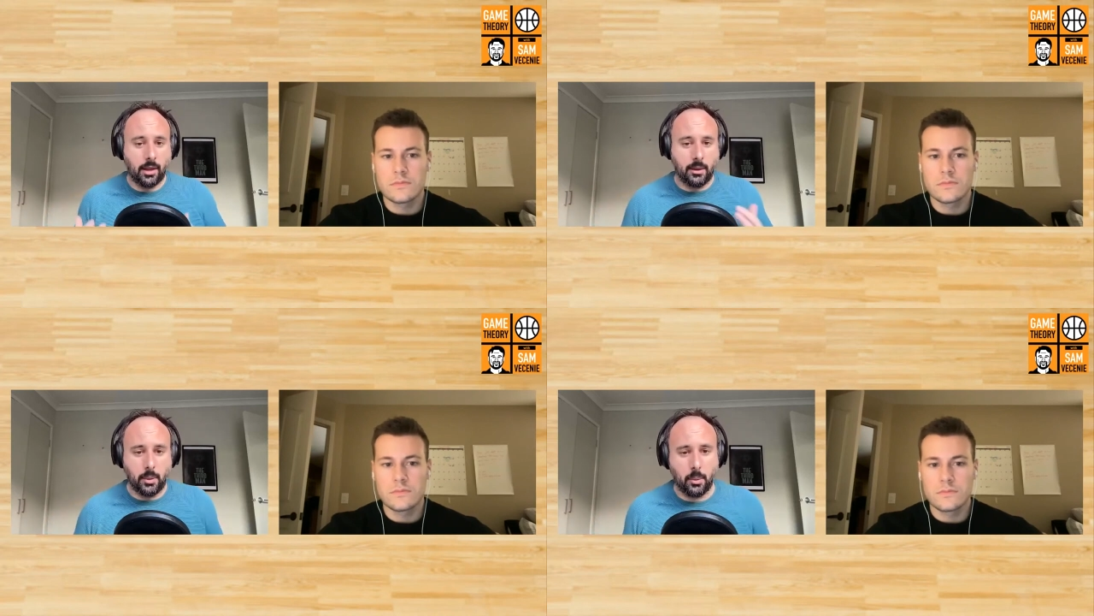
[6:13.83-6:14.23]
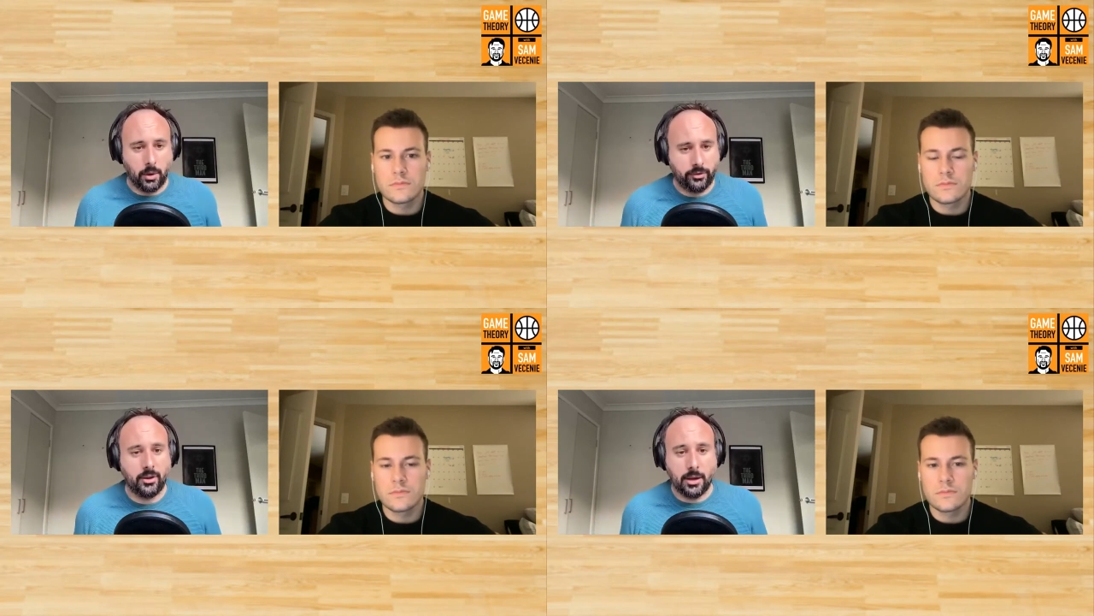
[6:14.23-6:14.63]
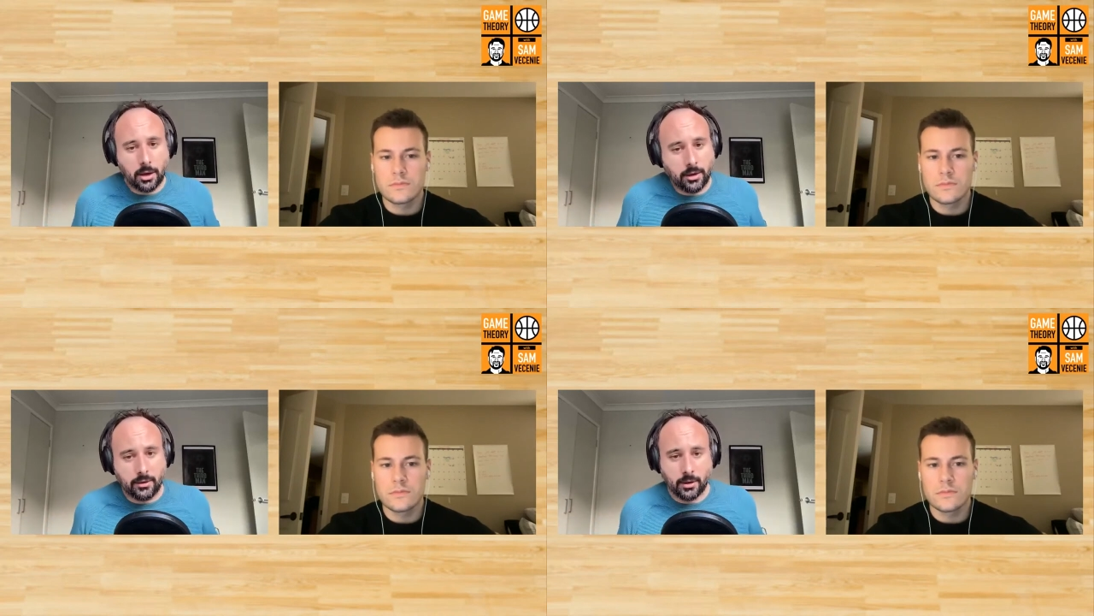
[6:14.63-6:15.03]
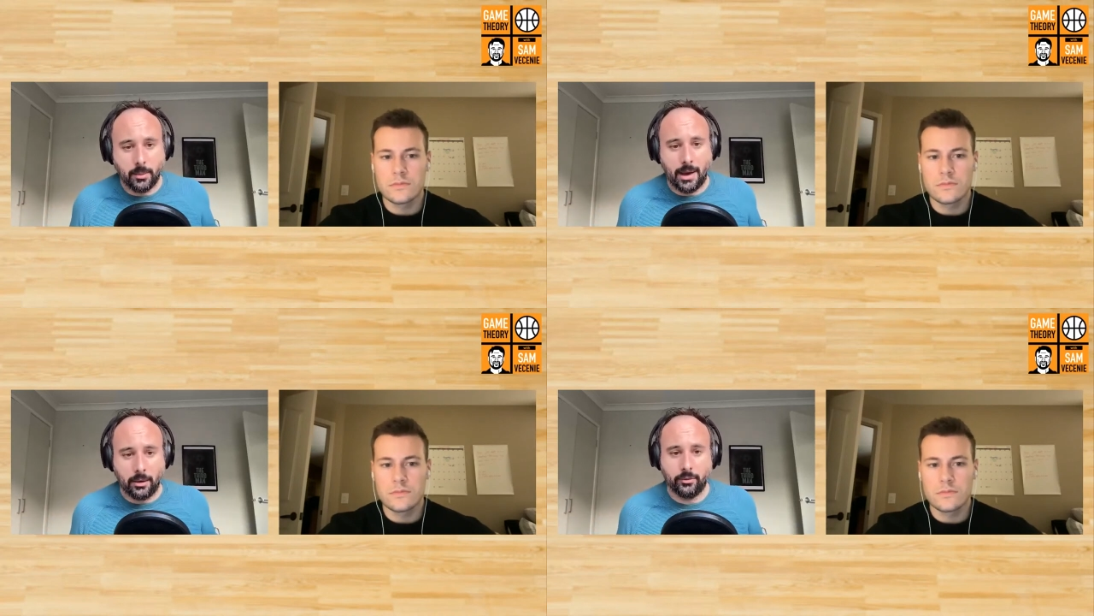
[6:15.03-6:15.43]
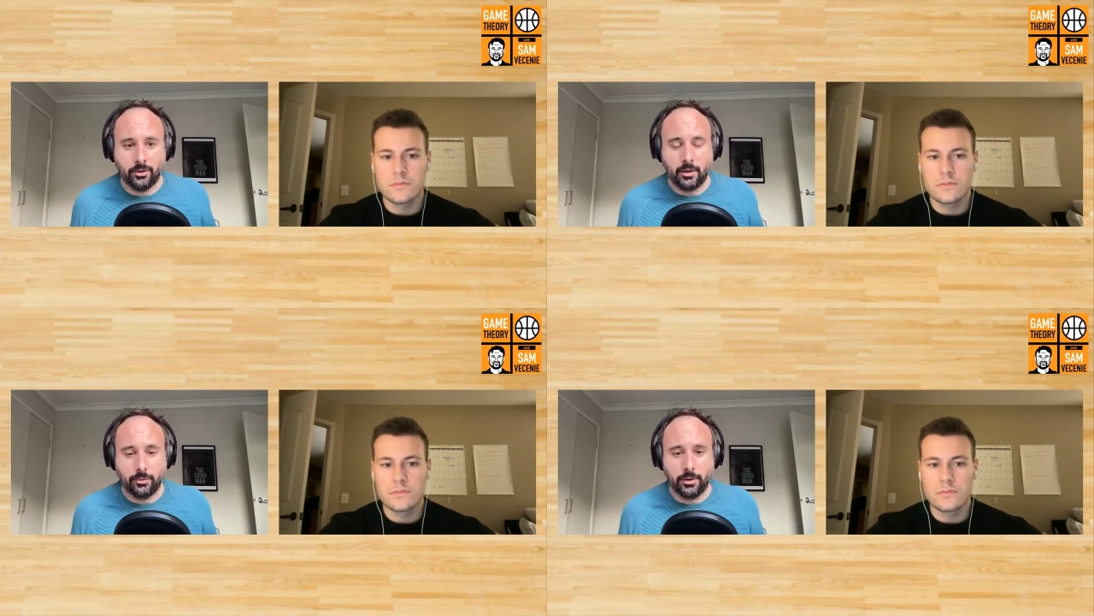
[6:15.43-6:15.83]
Speaker 1: Like we've seen a decent amount of
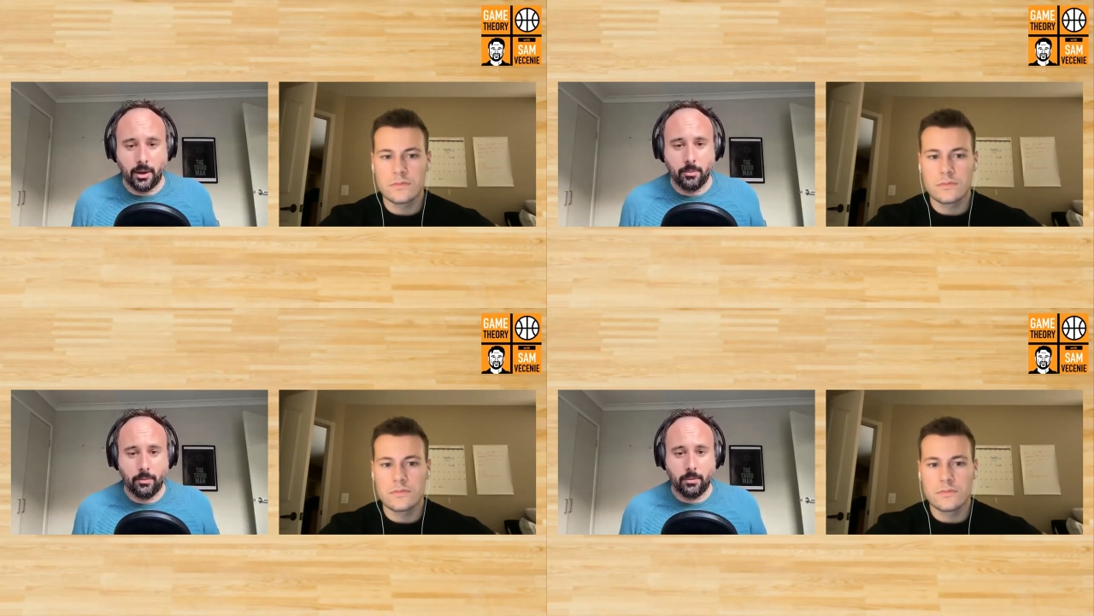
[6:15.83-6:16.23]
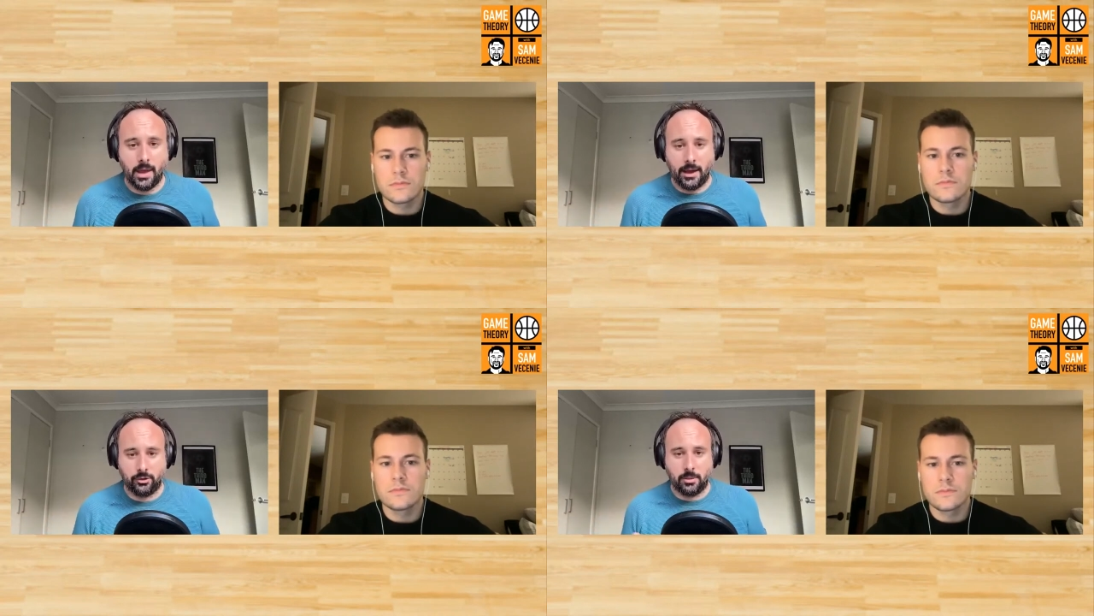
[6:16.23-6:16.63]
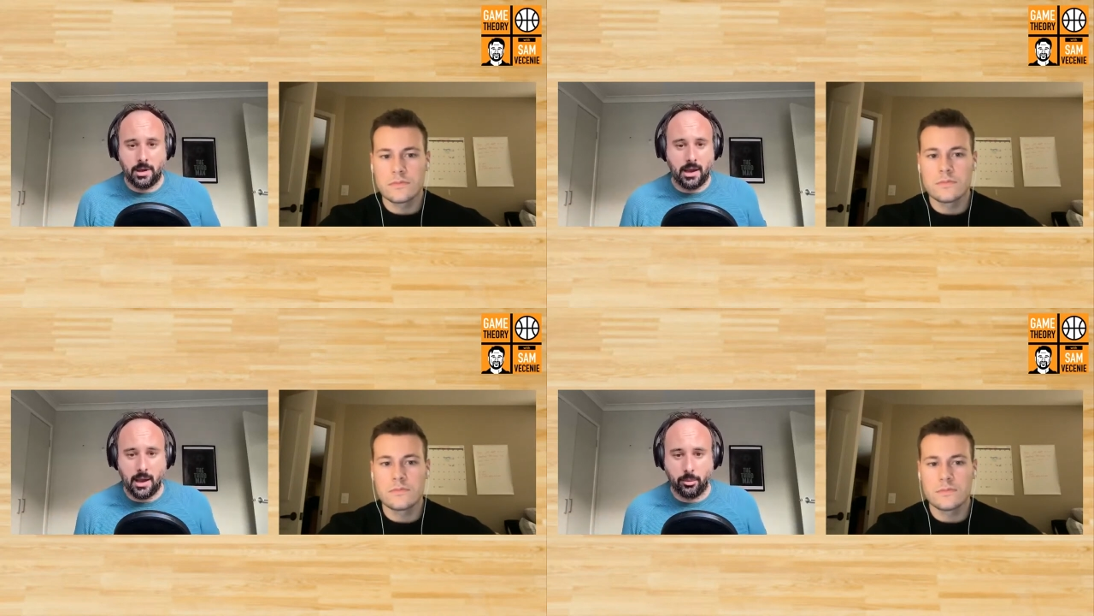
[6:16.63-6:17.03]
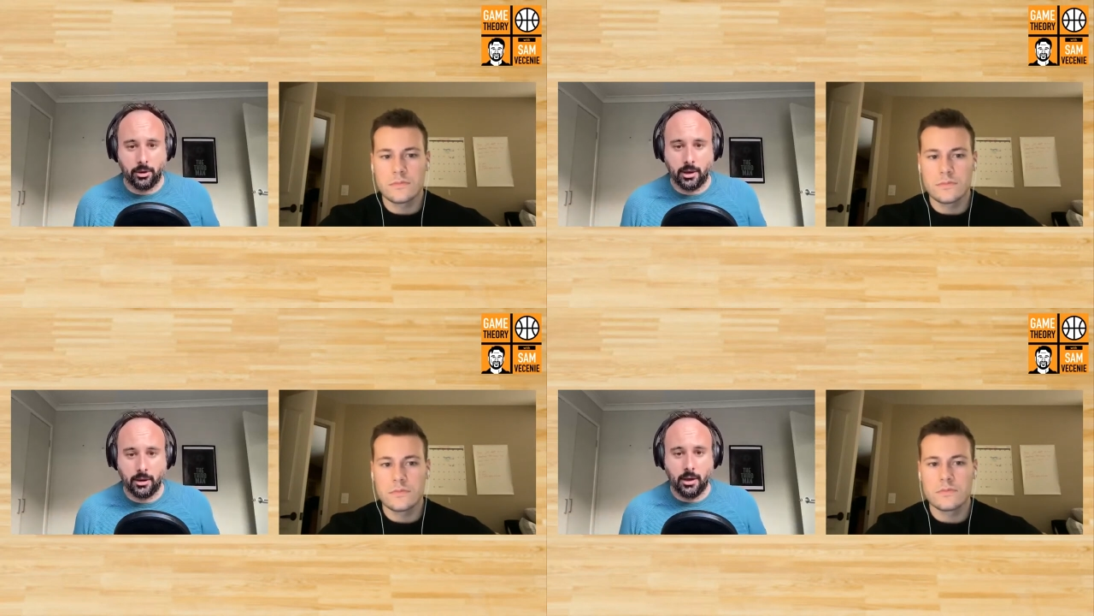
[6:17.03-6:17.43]
stuff with him actually being able to